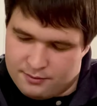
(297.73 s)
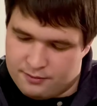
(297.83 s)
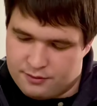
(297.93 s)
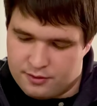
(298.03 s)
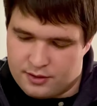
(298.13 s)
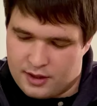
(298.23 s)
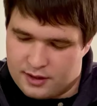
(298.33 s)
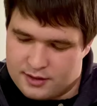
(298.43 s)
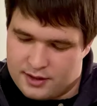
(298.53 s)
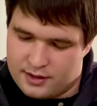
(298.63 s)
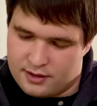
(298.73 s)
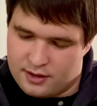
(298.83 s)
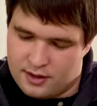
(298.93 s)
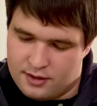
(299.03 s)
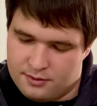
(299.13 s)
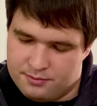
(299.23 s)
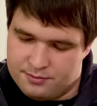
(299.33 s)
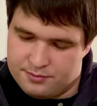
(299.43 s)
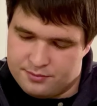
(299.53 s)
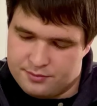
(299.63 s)
Fruit cocktail.
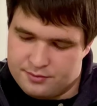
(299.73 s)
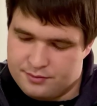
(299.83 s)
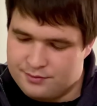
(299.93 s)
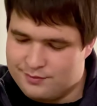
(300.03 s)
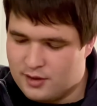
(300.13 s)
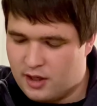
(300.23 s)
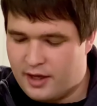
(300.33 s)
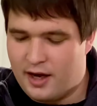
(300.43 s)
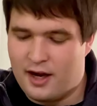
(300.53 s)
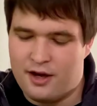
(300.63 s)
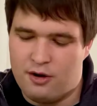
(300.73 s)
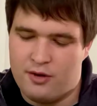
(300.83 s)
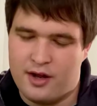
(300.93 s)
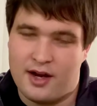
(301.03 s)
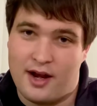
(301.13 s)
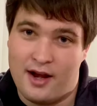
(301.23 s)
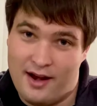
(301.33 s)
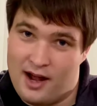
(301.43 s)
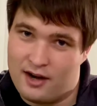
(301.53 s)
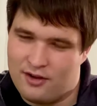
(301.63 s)
Again, I noted
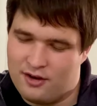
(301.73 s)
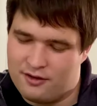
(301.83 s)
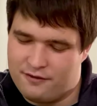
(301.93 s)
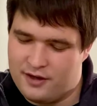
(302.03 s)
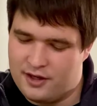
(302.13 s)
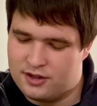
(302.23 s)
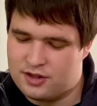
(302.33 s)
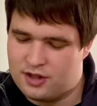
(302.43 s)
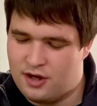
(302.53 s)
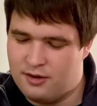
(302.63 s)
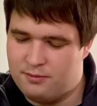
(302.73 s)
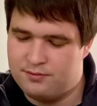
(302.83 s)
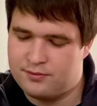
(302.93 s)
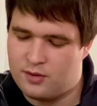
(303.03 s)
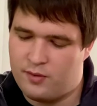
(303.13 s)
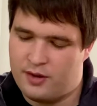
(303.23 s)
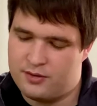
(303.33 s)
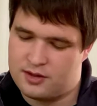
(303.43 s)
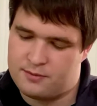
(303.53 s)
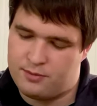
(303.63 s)
not a long finish when I was
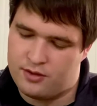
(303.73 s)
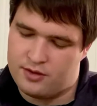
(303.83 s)
exploring